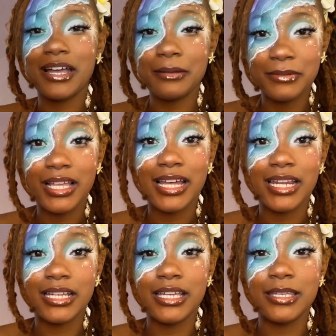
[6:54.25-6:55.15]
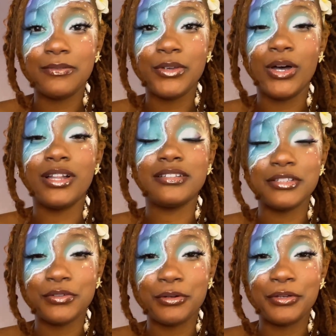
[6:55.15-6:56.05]
I'm glad I can give y'all a
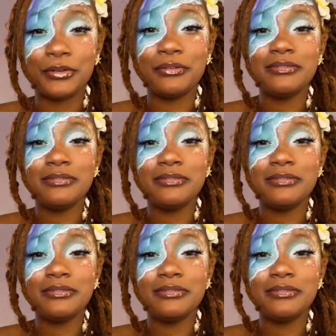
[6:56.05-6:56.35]
tutorial